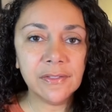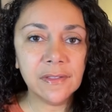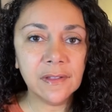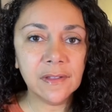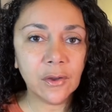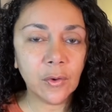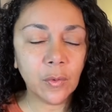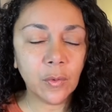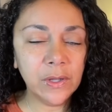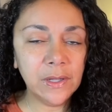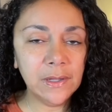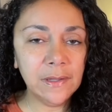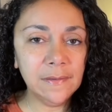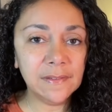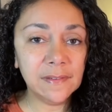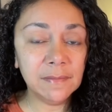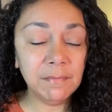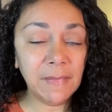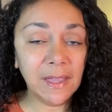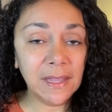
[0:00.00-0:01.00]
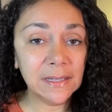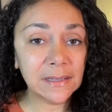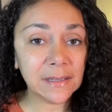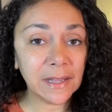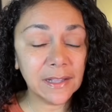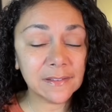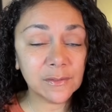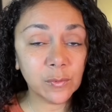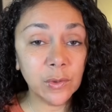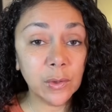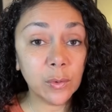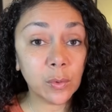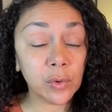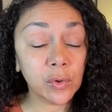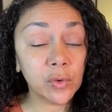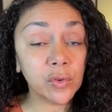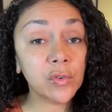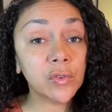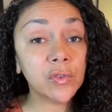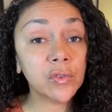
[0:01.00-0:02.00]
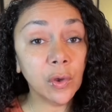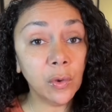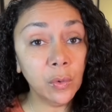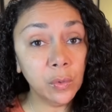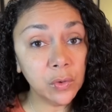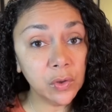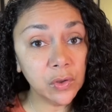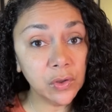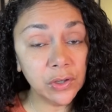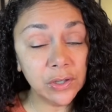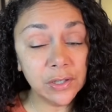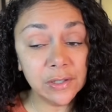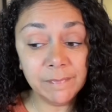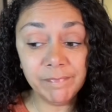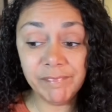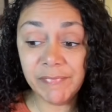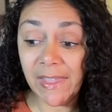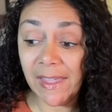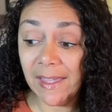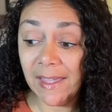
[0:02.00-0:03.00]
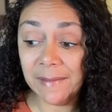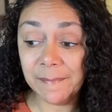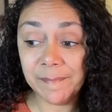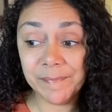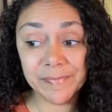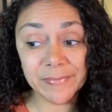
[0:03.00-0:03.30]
the queens made last week were so good that